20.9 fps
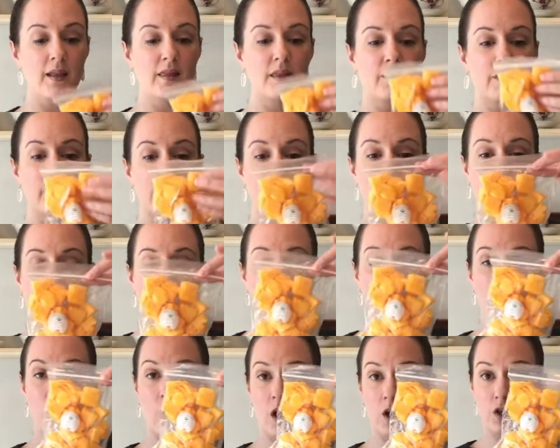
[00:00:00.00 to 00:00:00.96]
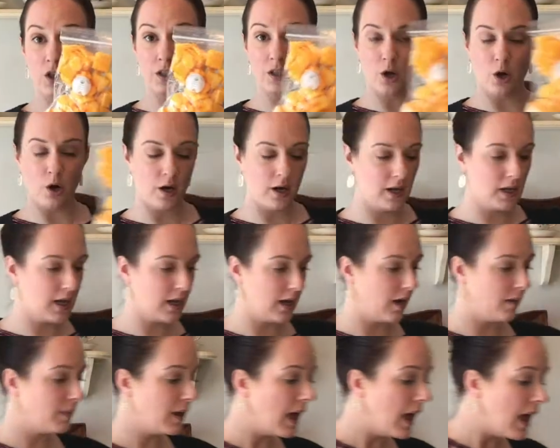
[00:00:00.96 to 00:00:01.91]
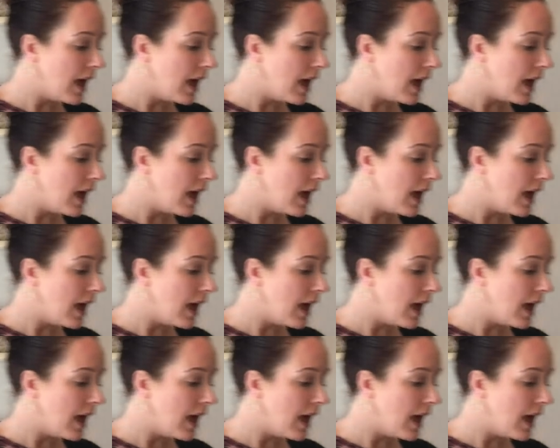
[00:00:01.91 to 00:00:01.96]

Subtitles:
The butternut squash is already cut up.